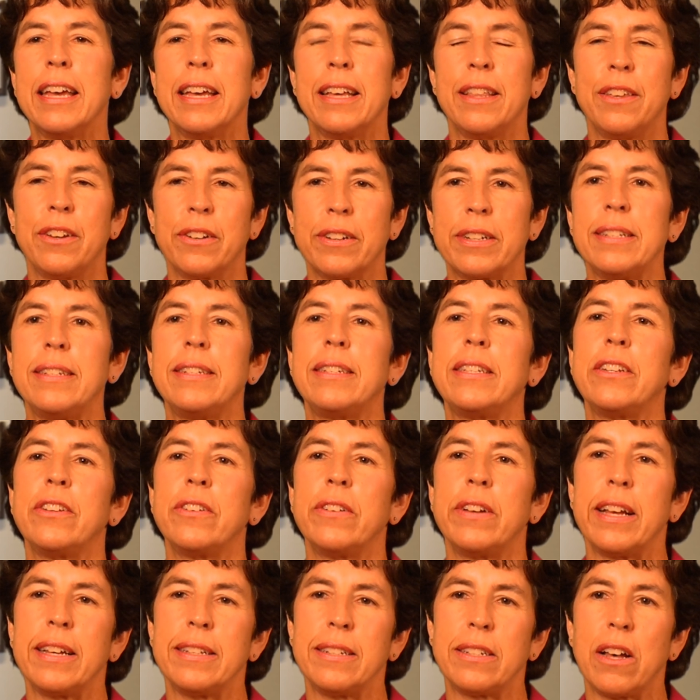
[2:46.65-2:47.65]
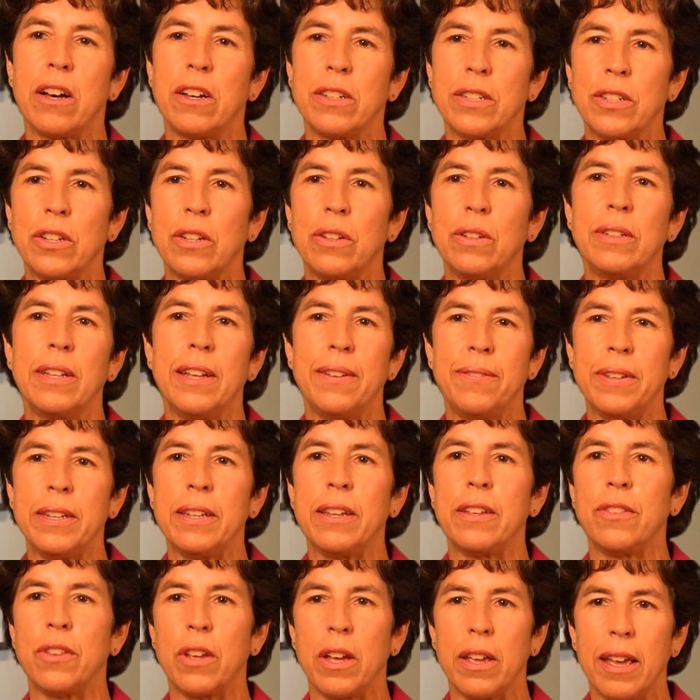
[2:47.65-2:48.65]
they're considered as also living
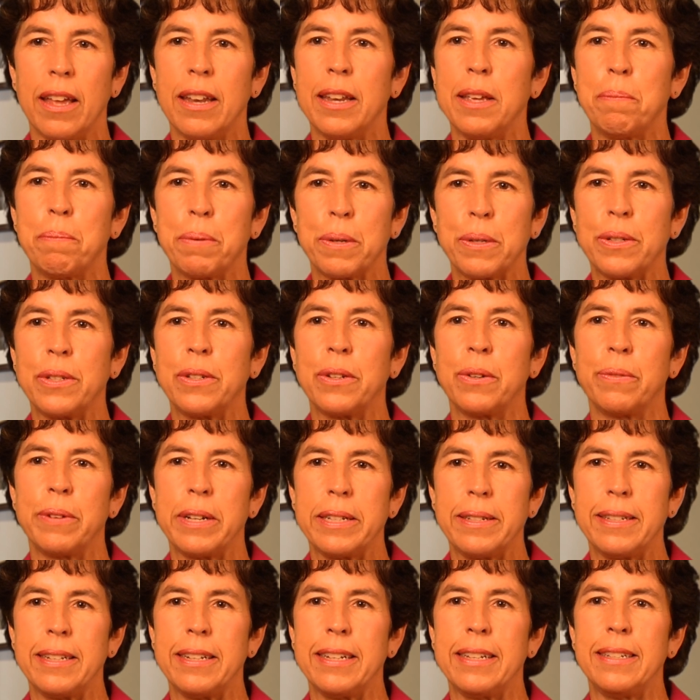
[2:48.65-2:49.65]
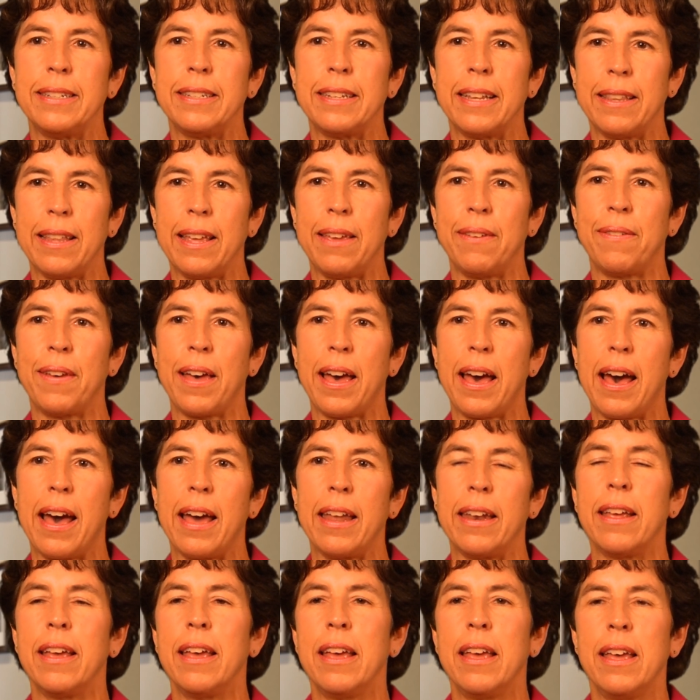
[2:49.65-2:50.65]
in any personal residence that they've
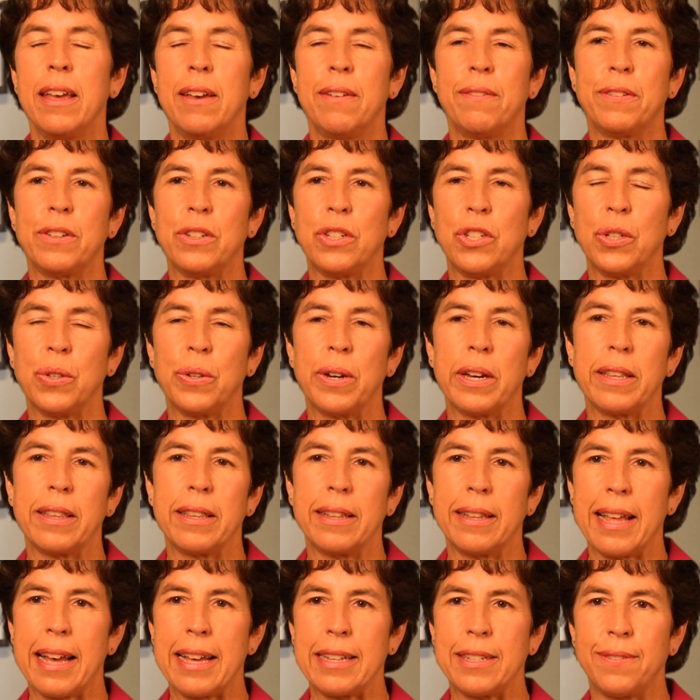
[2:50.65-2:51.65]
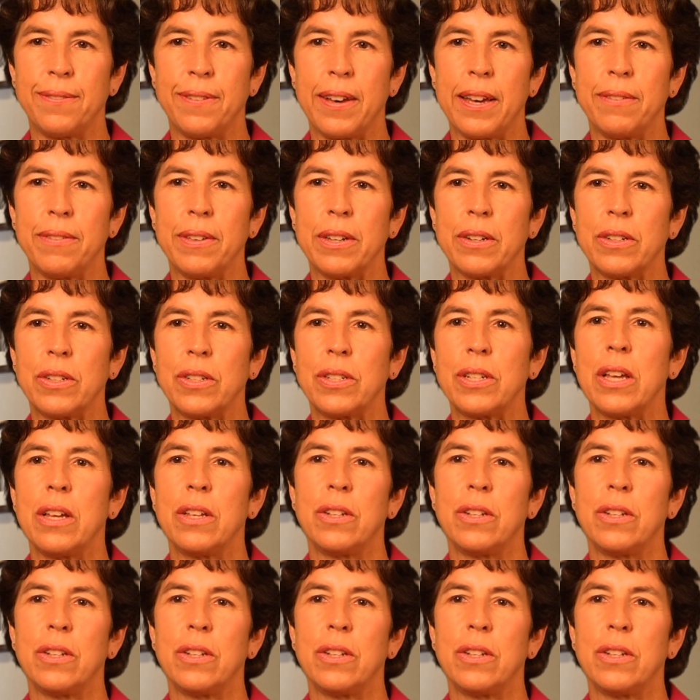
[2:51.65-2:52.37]
had for 2 out of the last 5 years.